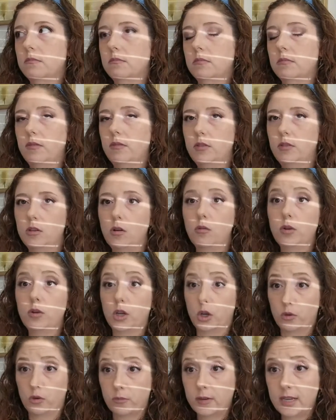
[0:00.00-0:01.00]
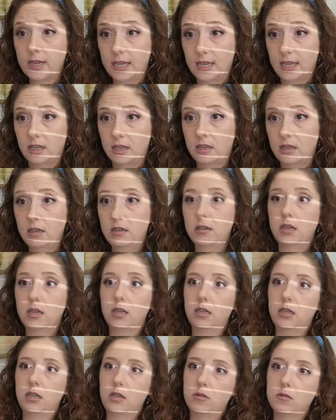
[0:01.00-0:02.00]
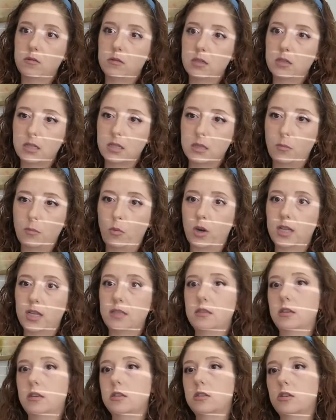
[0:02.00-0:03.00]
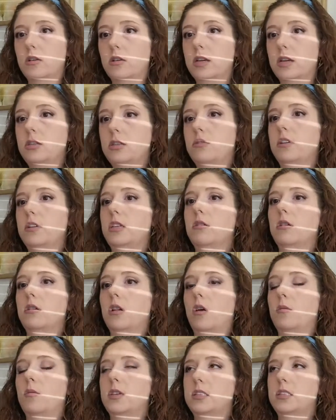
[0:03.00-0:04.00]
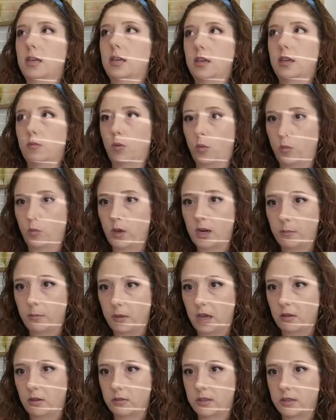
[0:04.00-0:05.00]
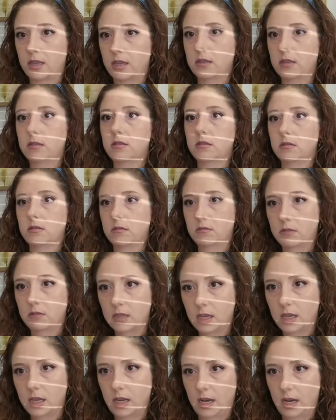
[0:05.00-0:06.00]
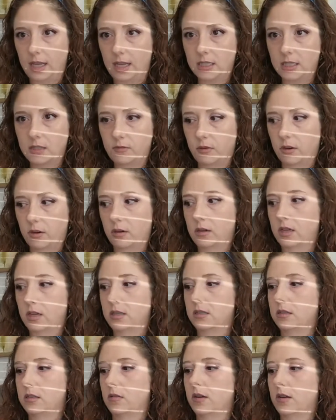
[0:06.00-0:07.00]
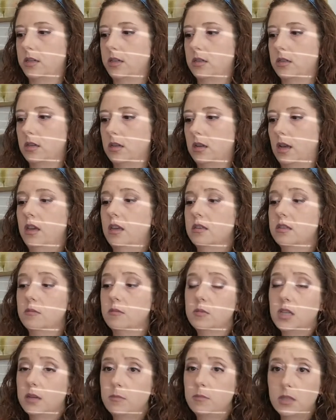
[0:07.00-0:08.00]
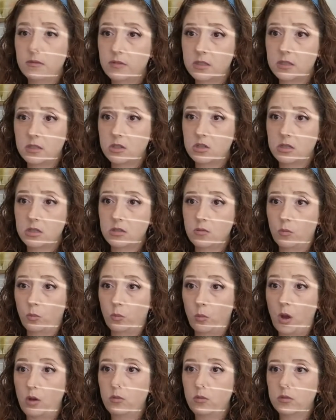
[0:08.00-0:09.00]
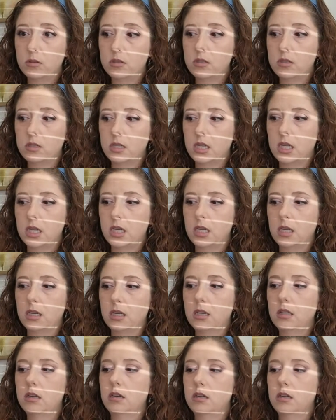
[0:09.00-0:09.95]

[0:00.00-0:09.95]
if you don't agree and you see some warning signs in your history, you can always say, well, what about this? And ask for consideration. Sometimes a physician won't see